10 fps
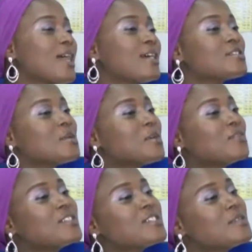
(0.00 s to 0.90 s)
are some of
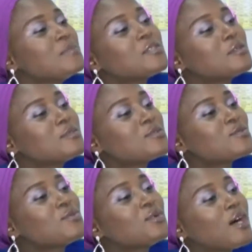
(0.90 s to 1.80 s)
the symptoms
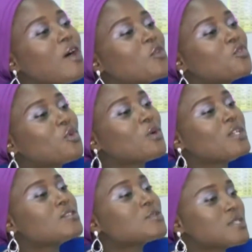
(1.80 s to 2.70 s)
to look out for
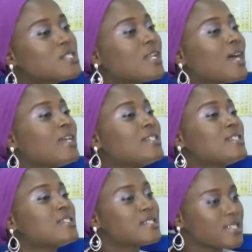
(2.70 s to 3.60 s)
when
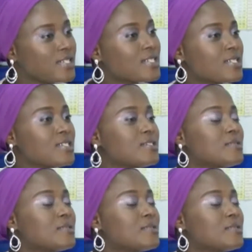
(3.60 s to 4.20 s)
tonsillitis sets in?